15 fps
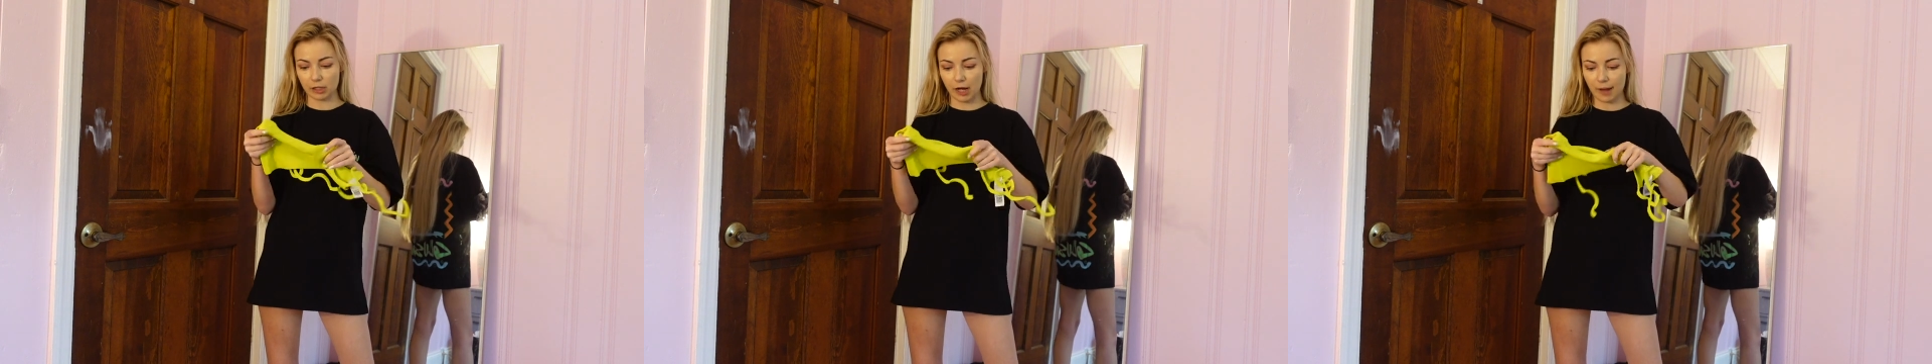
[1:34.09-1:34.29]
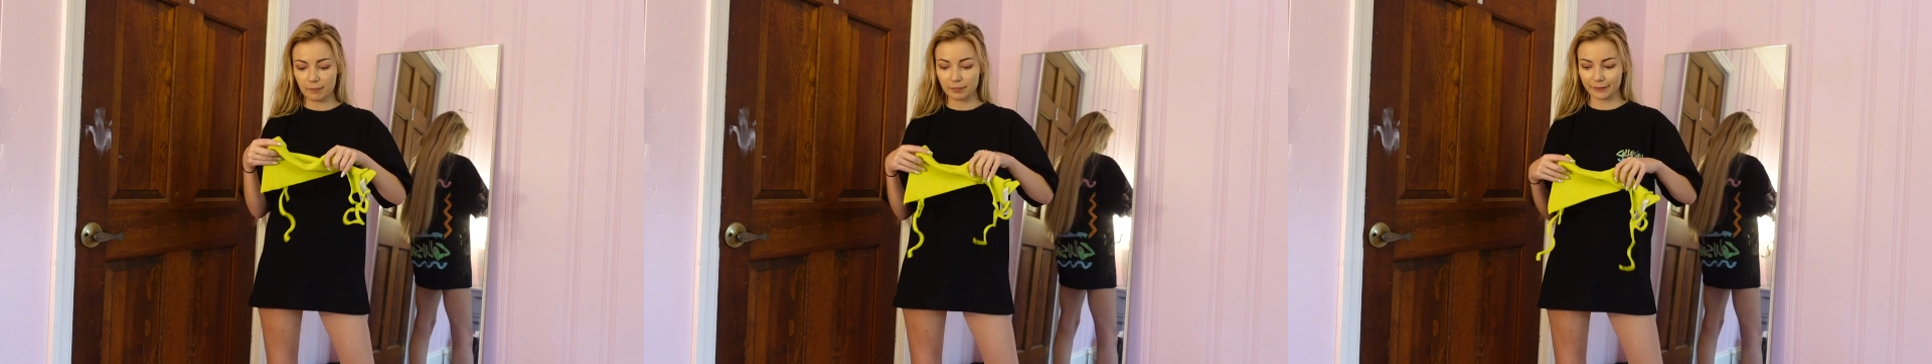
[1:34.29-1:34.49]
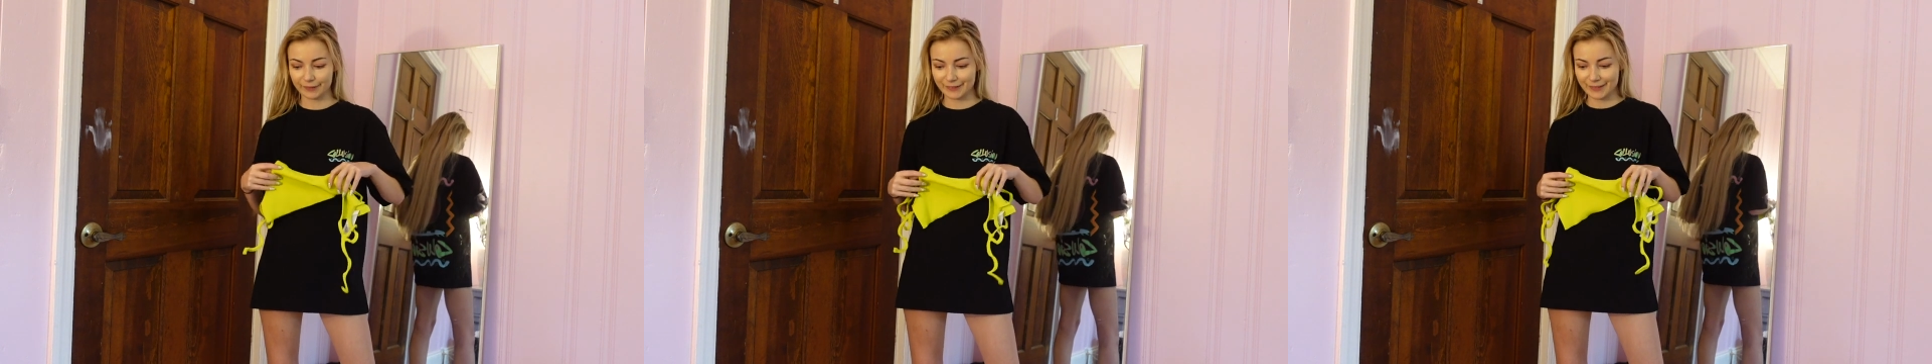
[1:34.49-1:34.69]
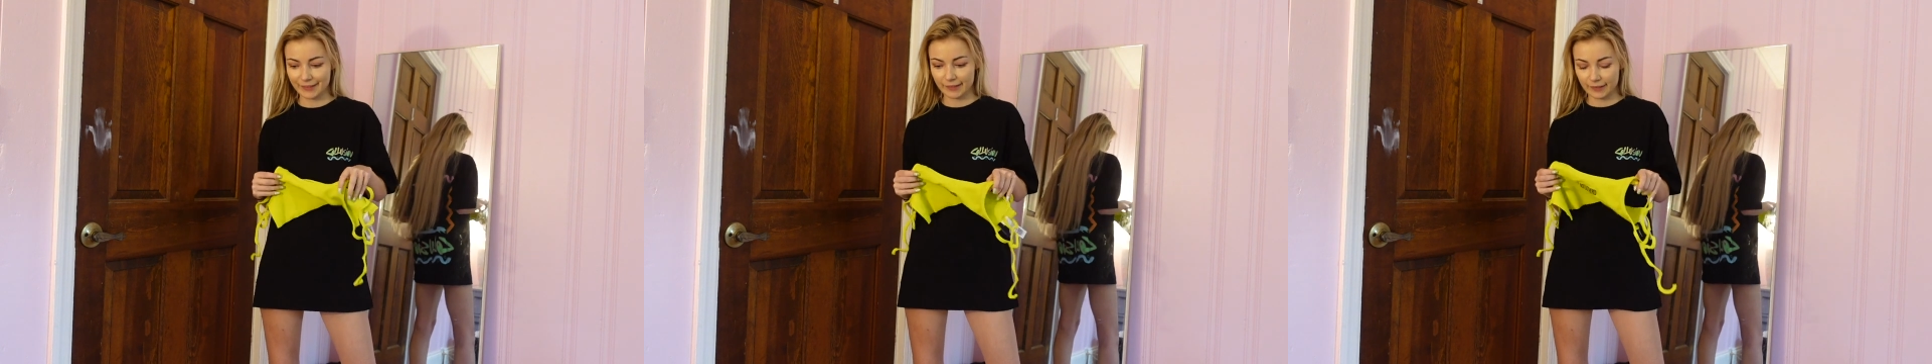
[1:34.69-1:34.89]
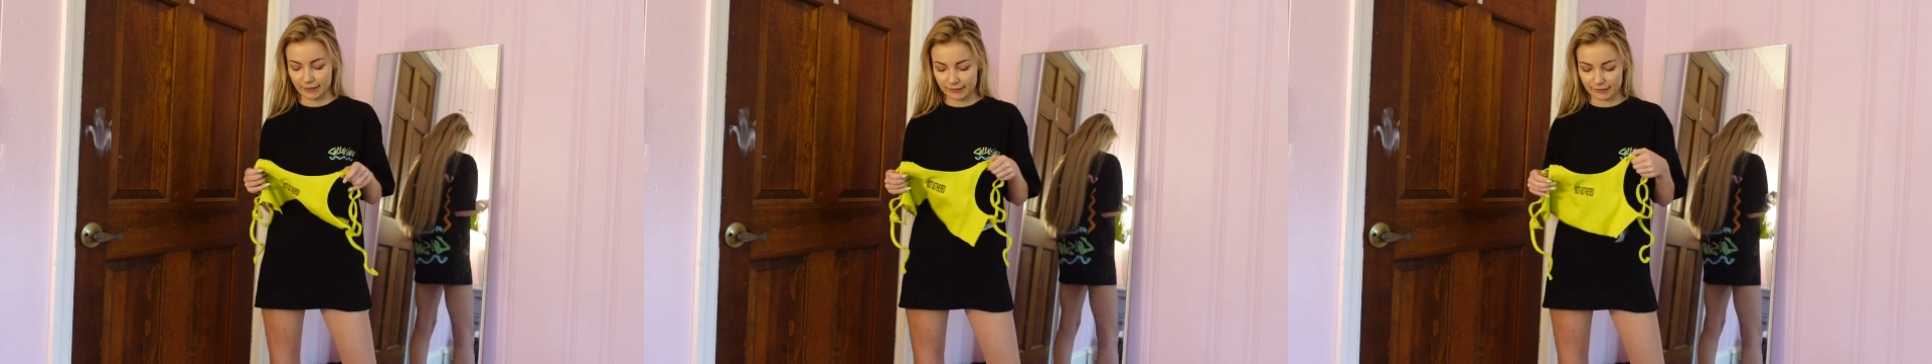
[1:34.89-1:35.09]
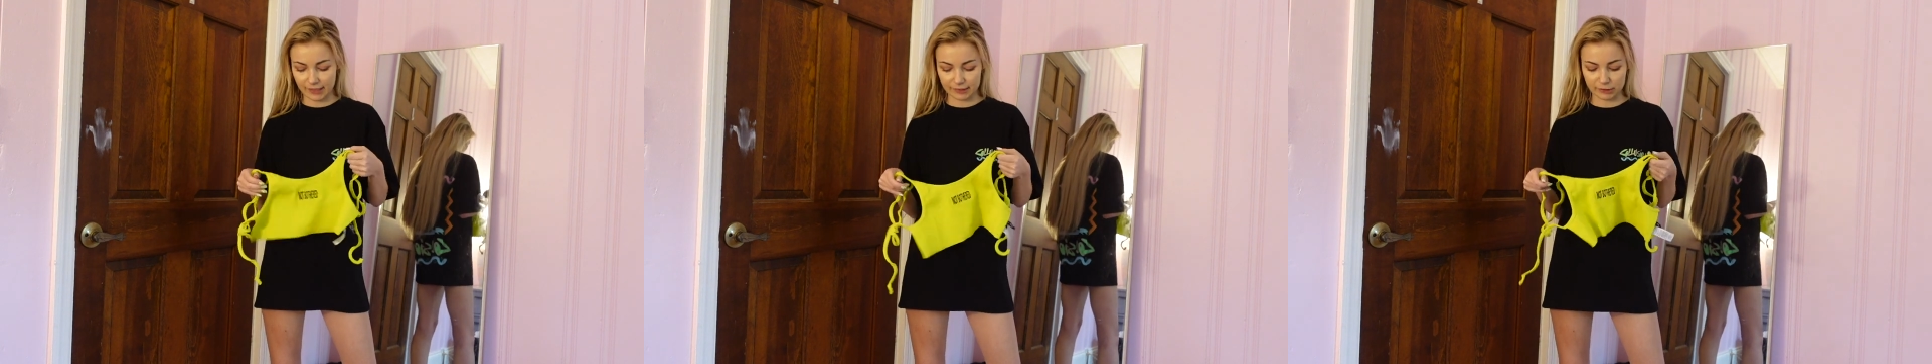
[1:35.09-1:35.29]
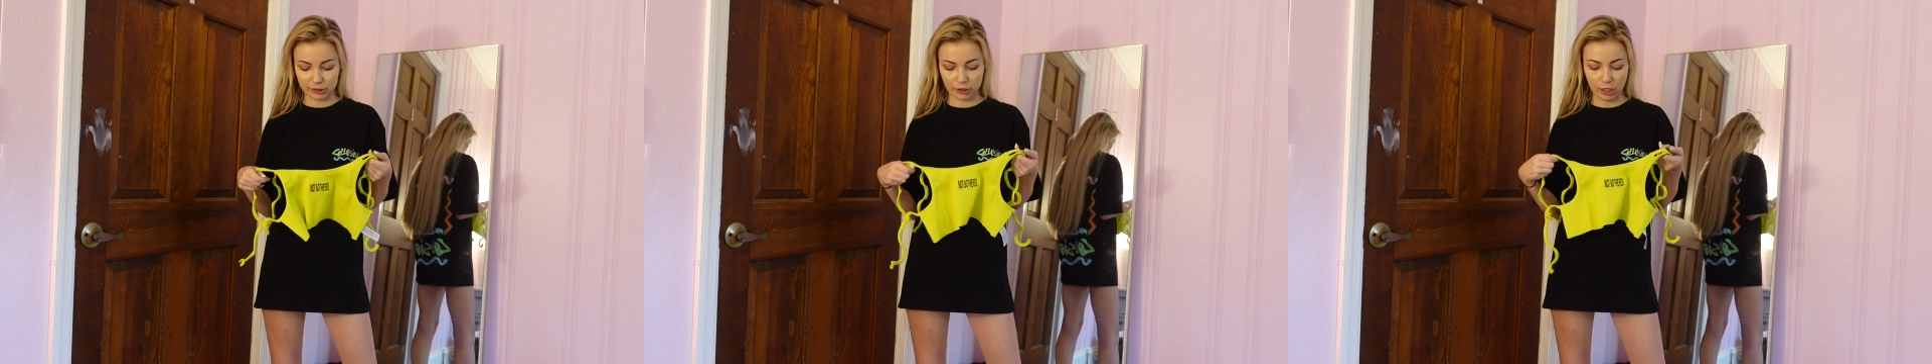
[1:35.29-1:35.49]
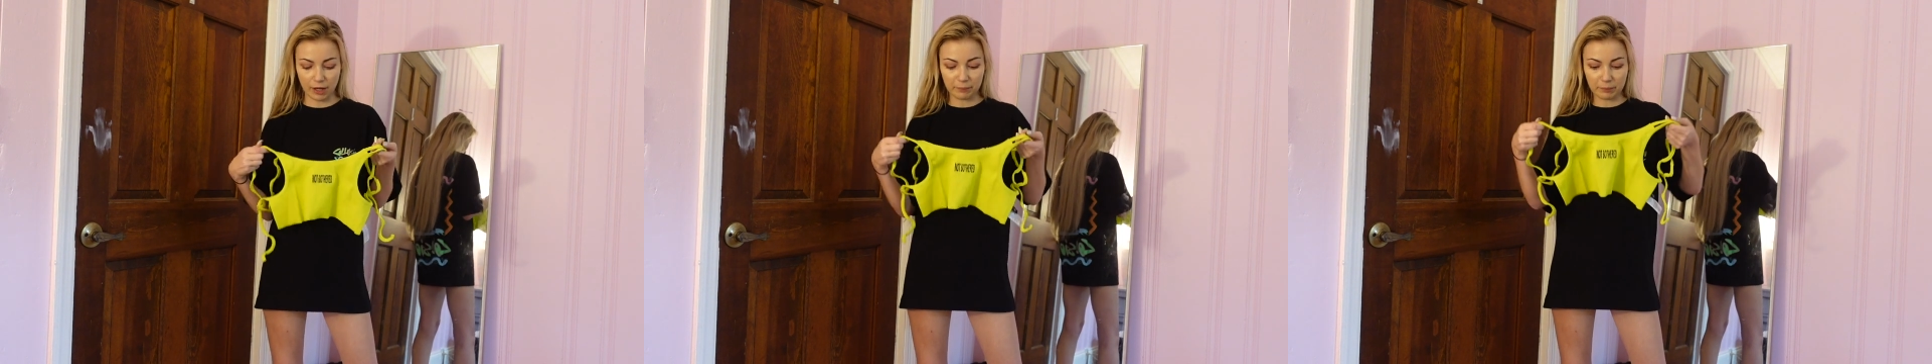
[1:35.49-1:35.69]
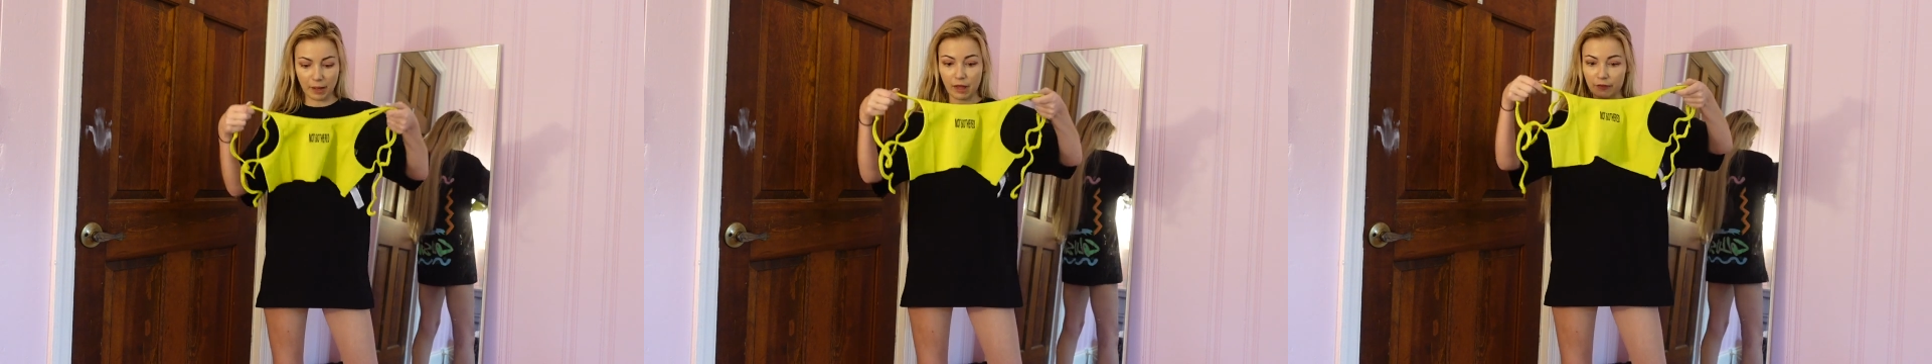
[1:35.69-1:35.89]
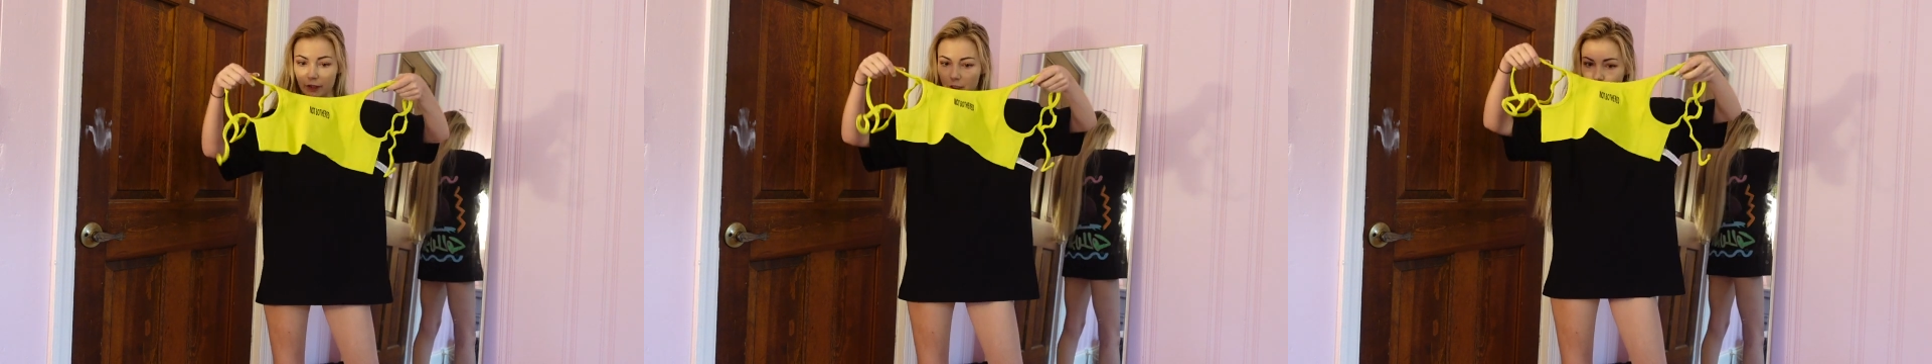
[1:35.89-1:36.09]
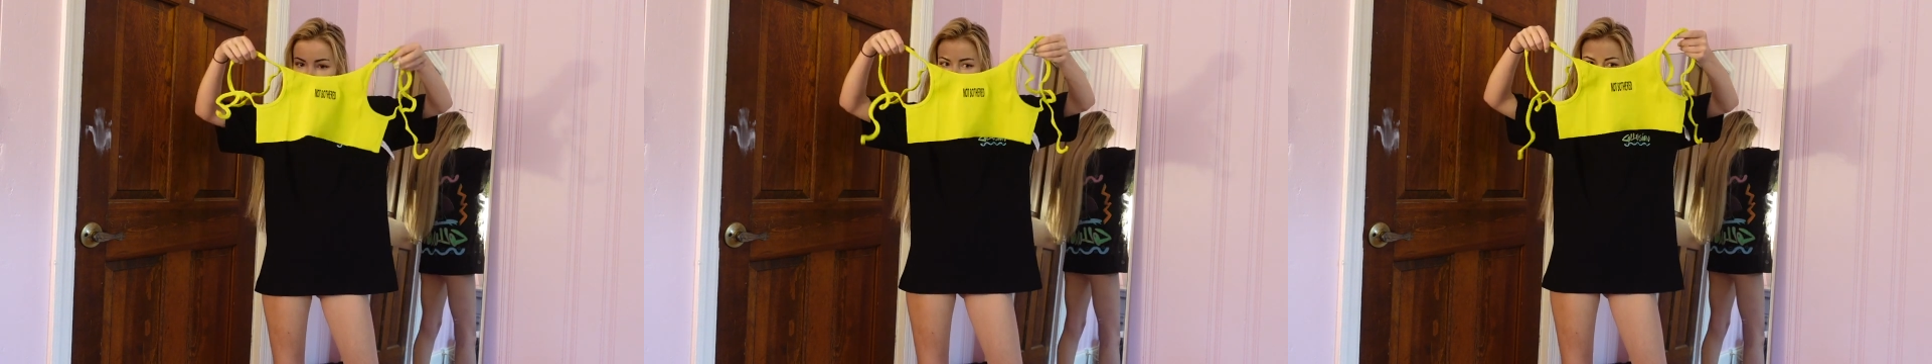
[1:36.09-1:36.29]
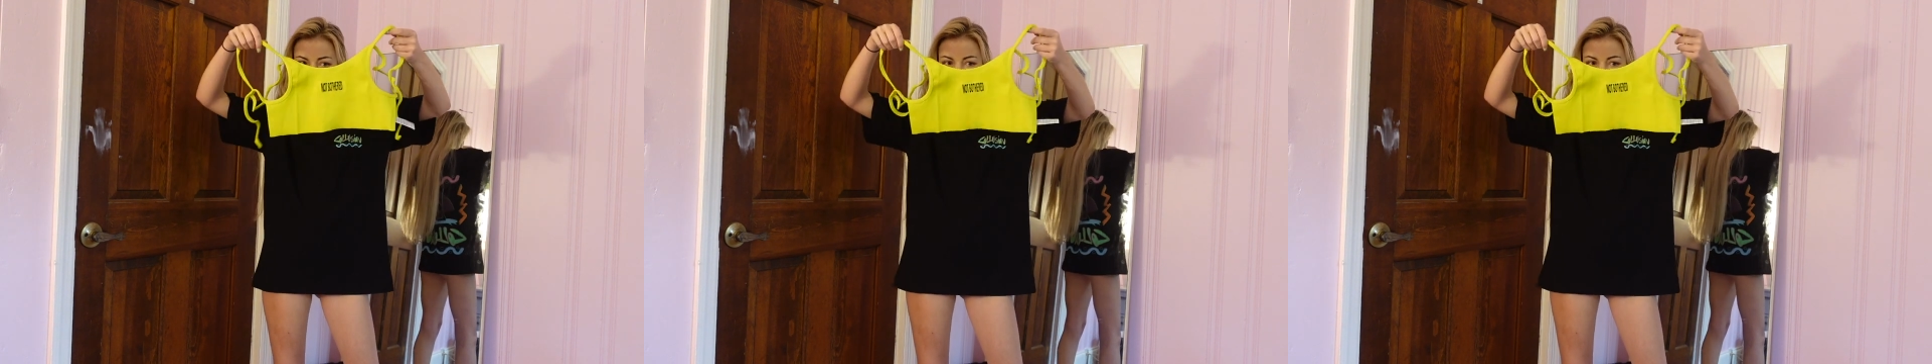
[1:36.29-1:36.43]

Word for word: top says not bothered.